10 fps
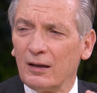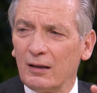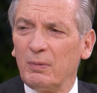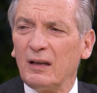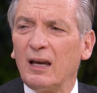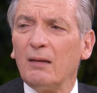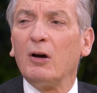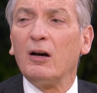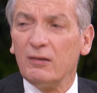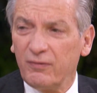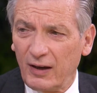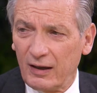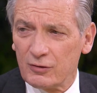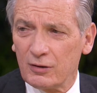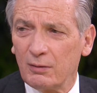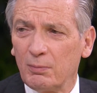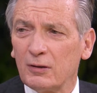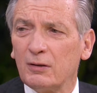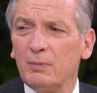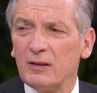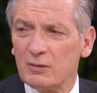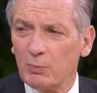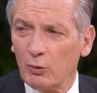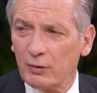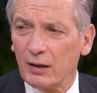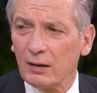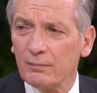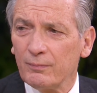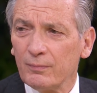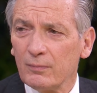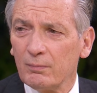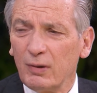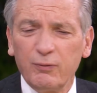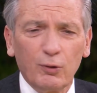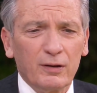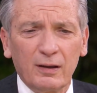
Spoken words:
it became unfashionable to be smoking. Mm-hmm. Before